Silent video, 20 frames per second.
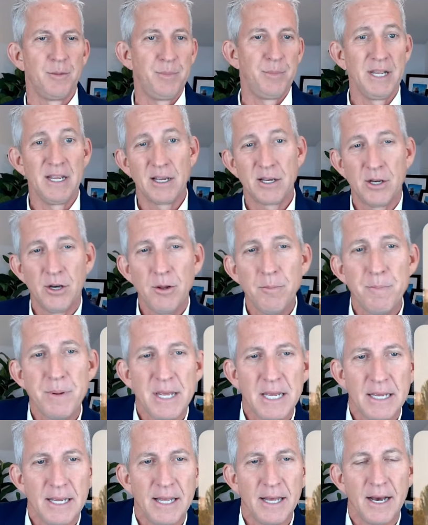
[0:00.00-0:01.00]
to be, could
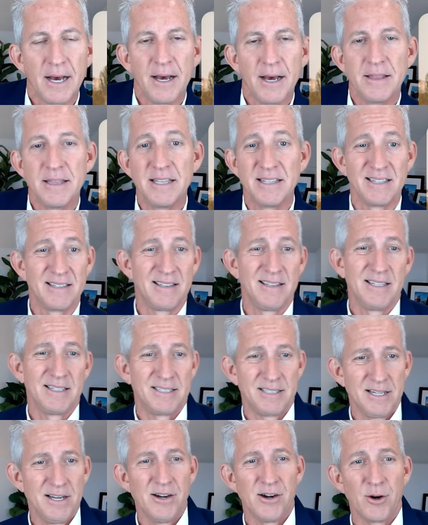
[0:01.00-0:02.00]
be
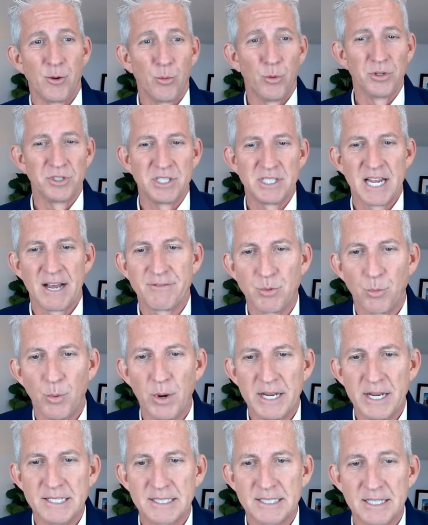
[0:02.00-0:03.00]
this year. We'll just have to
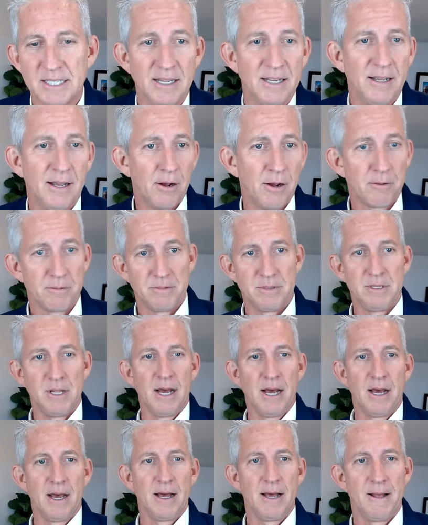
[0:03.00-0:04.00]
wait and see.
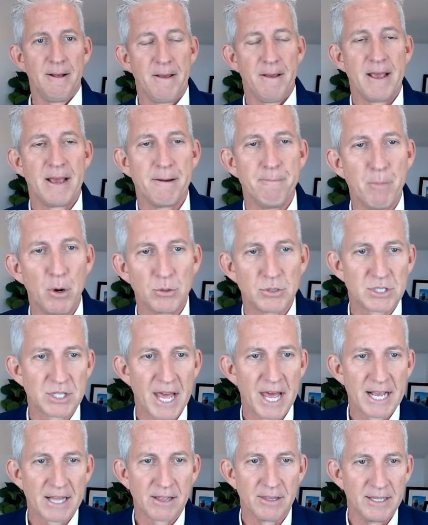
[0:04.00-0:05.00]
And most
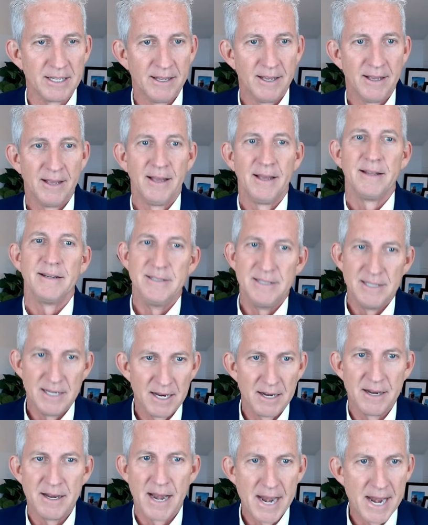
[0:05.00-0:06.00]
likely
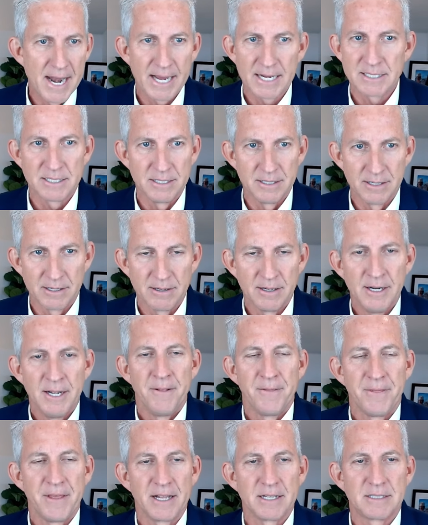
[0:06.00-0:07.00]
next year.
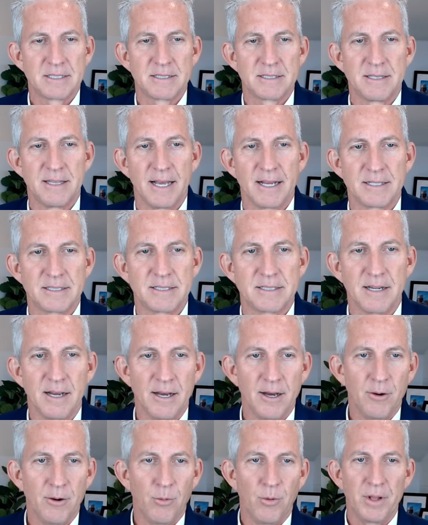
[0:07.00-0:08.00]
That's
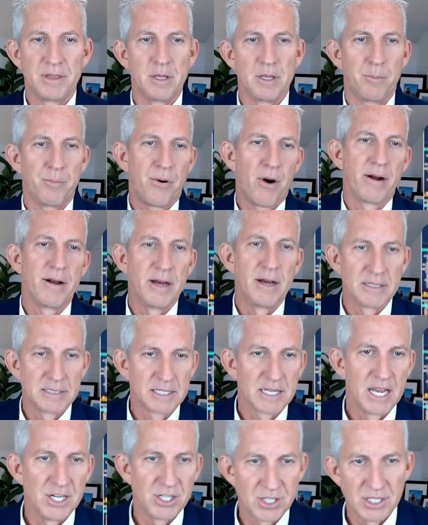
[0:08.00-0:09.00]
what the
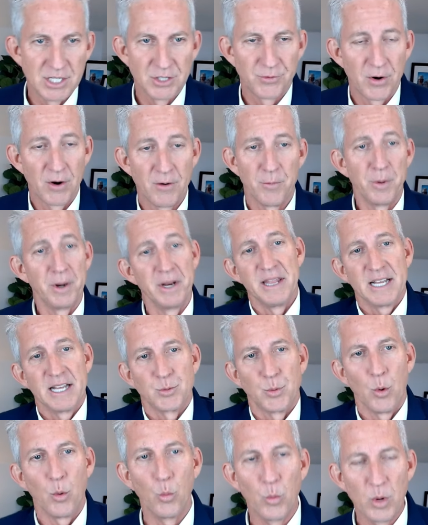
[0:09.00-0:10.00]
prognostication is for everybody.
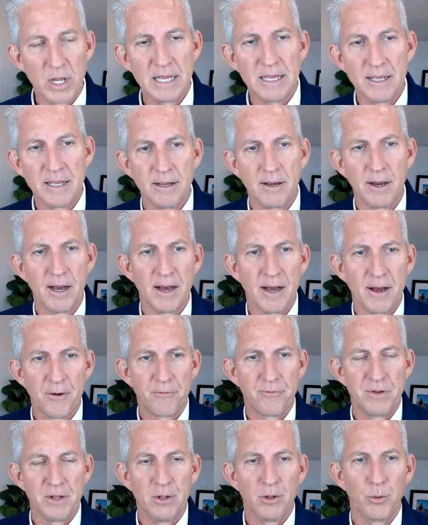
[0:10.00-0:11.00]
That's what we
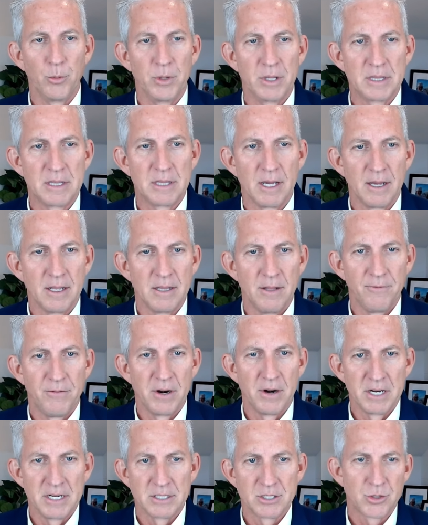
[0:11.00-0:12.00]
feel with the
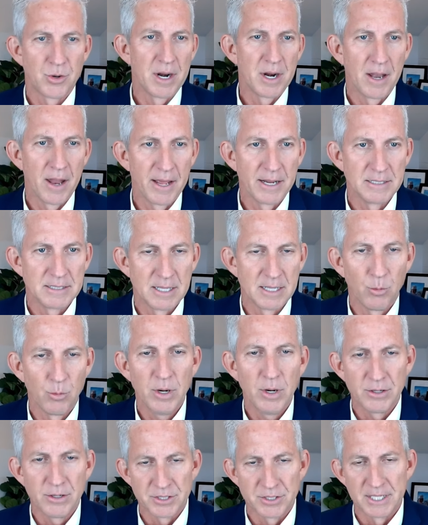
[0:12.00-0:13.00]
various trend lines that
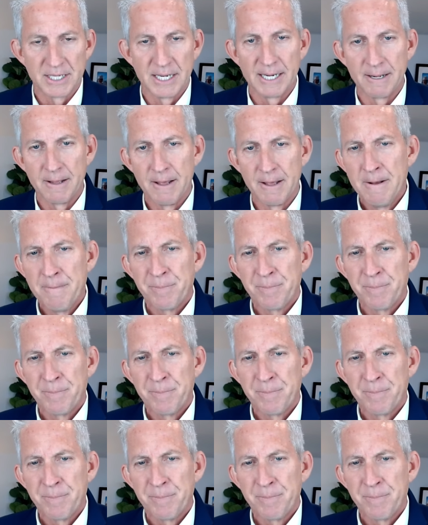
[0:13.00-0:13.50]
we are seeing.